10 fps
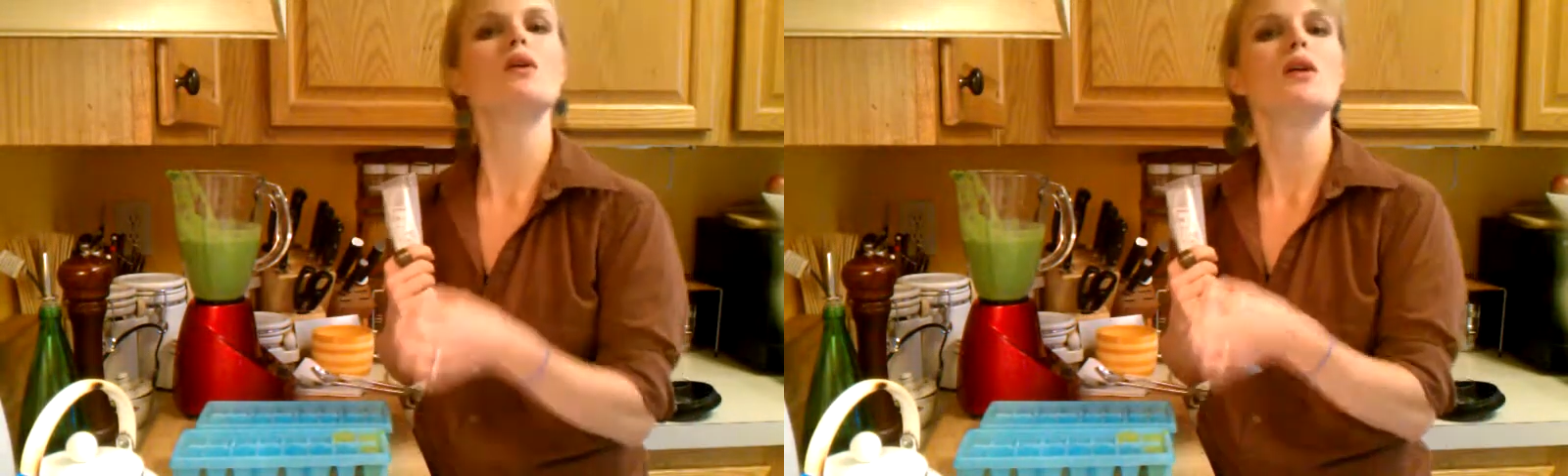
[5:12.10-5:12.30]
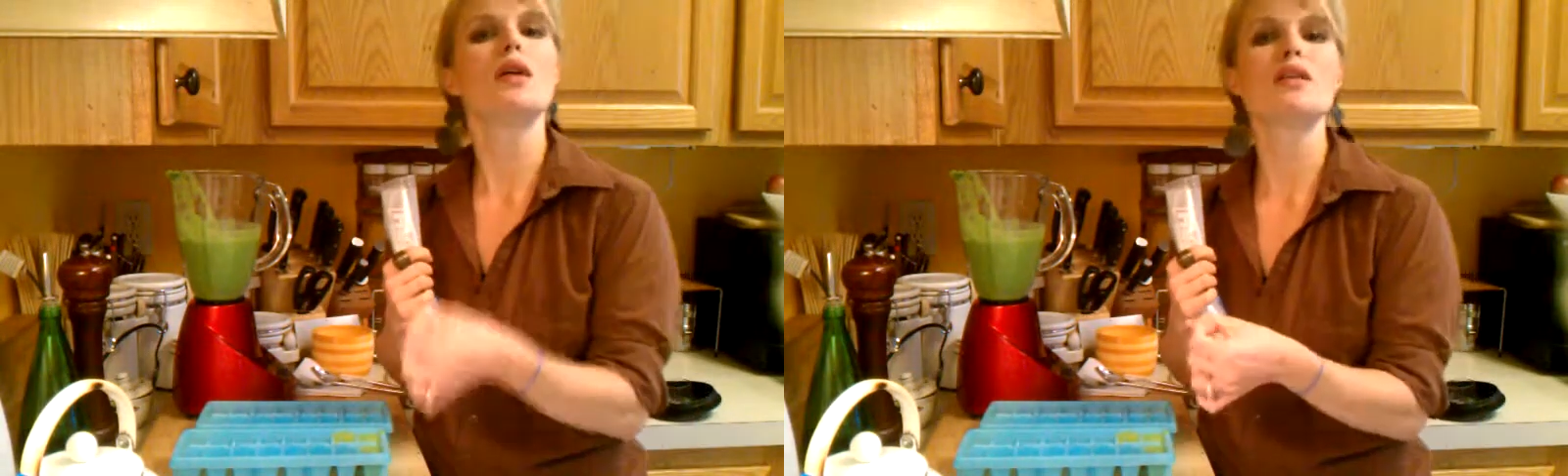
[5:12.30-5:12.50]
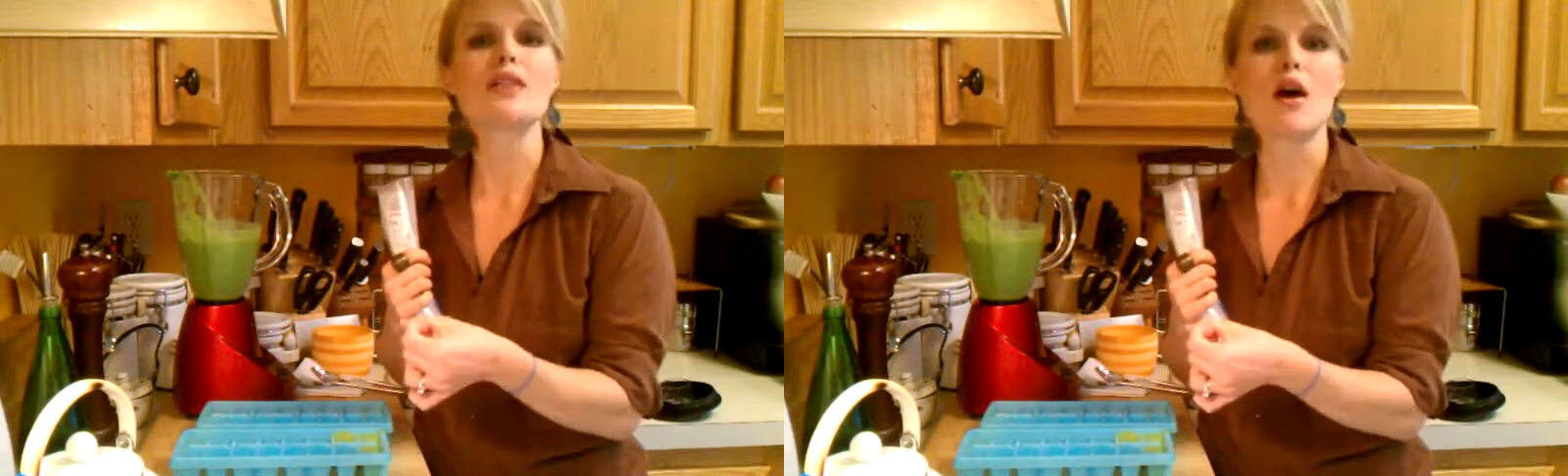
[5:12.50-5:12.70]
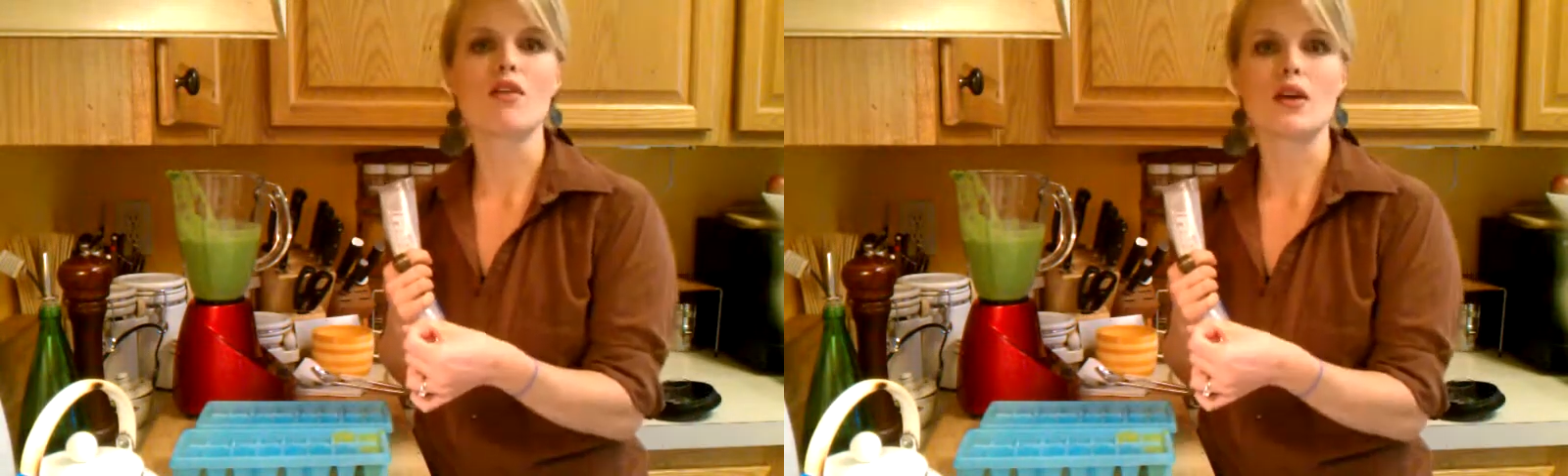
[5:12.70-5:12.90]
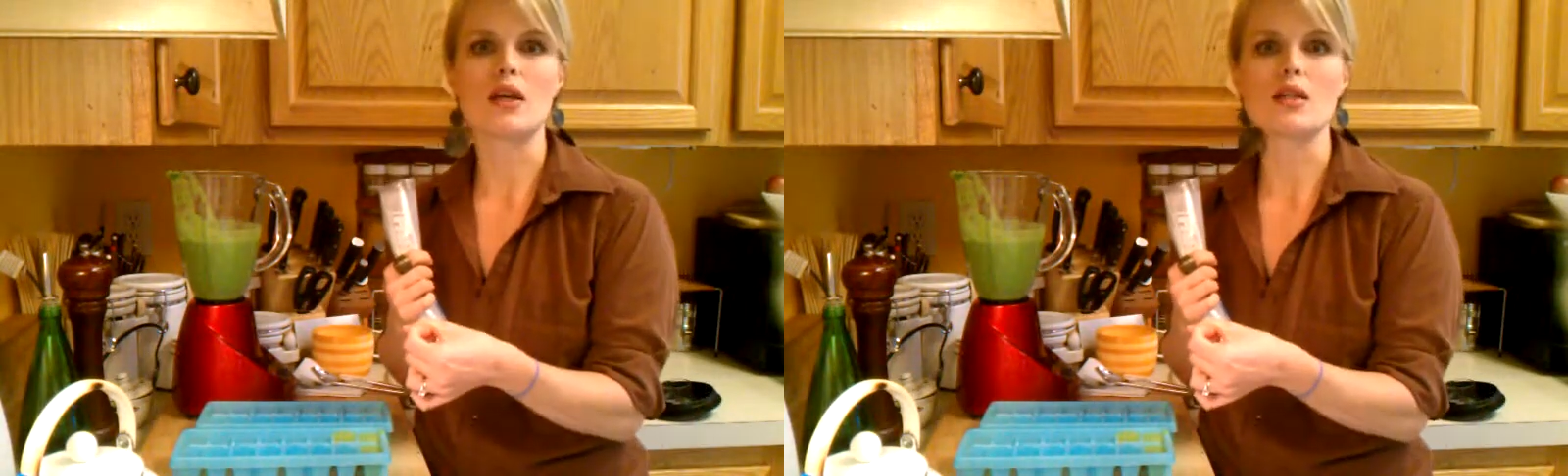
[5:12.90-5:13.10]
itself
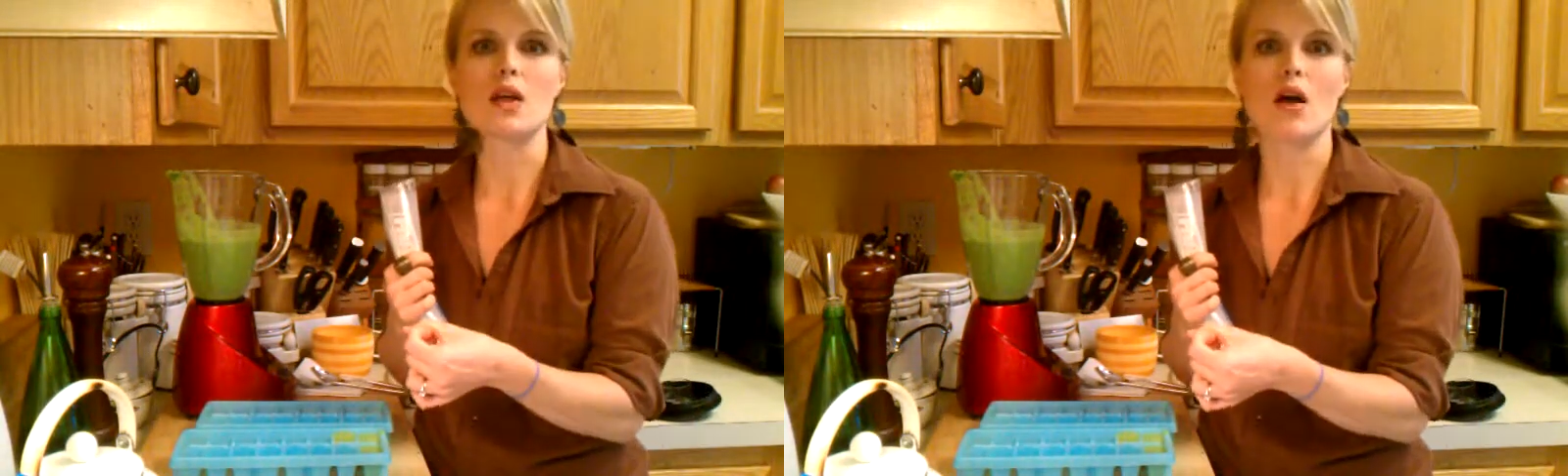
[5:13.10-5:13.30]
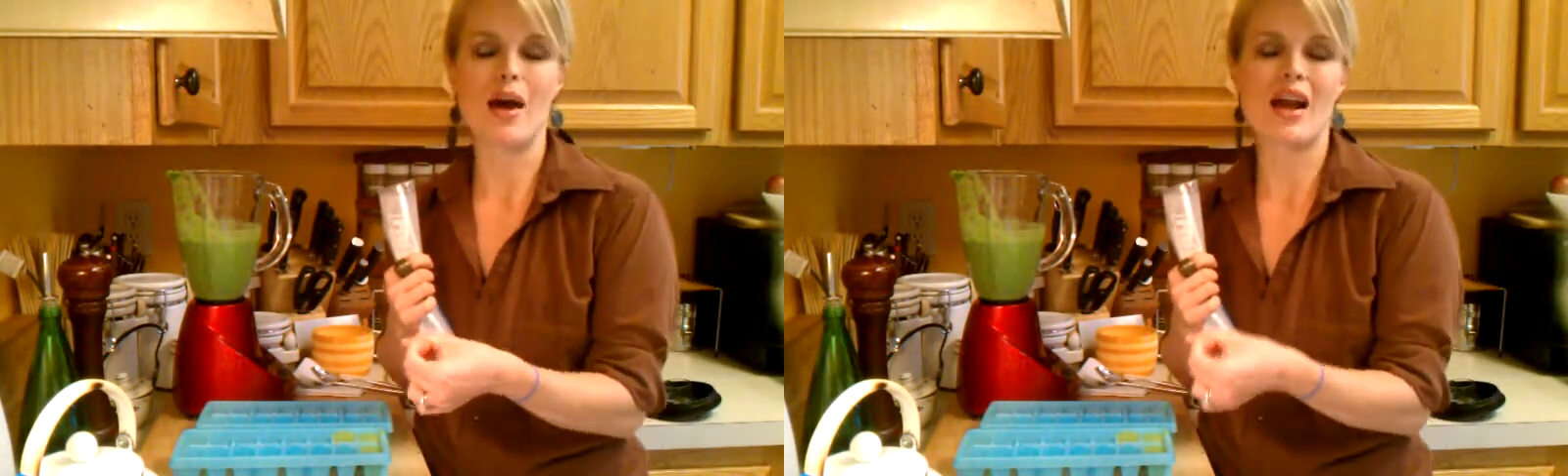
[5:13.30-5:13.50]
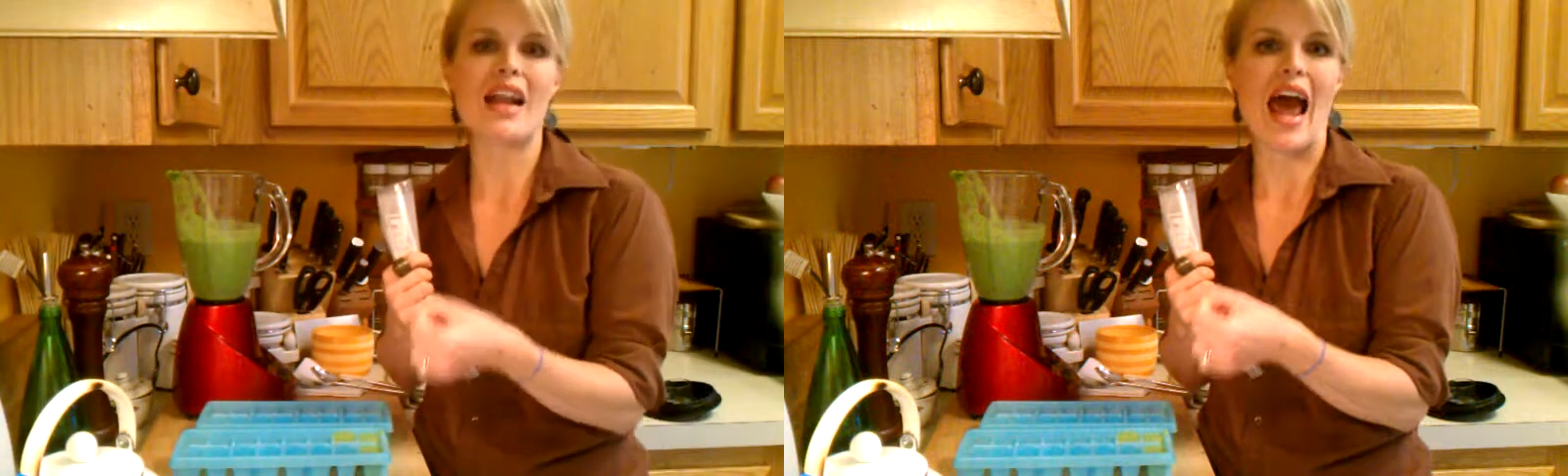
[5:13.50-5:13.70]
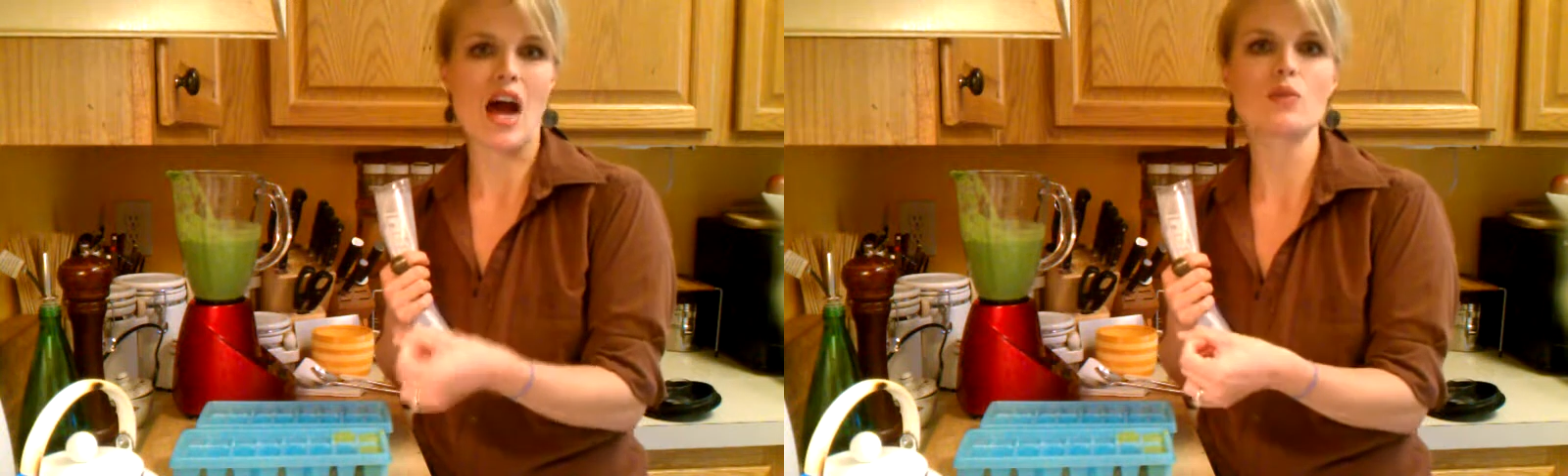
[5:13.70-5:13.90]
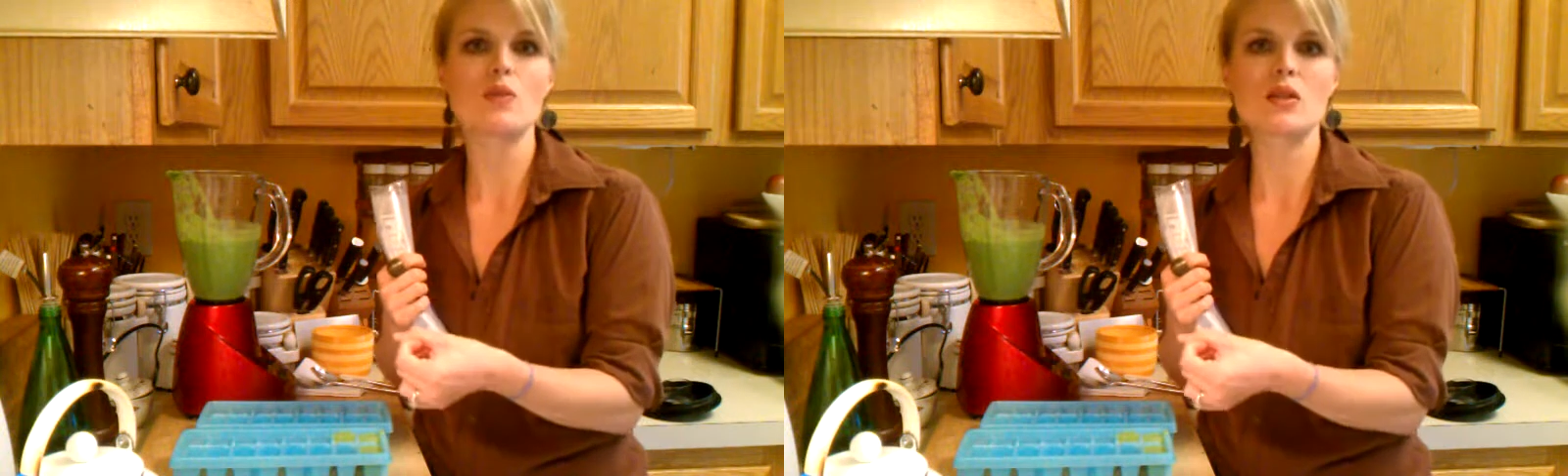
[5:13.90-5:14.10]
is about an
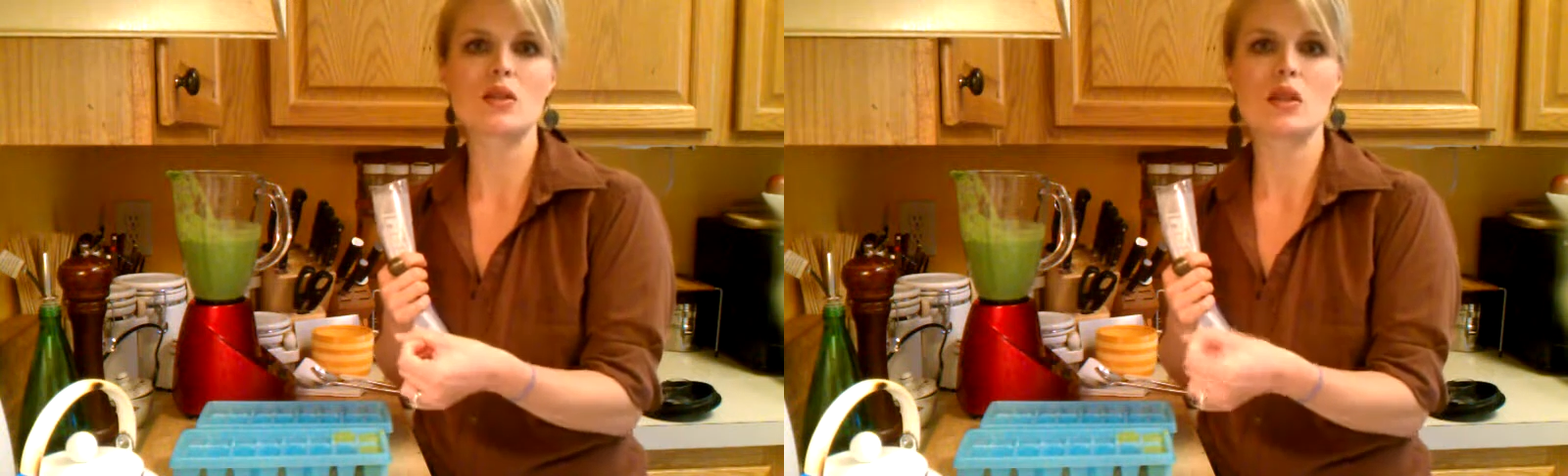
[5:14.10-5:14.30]
ounce,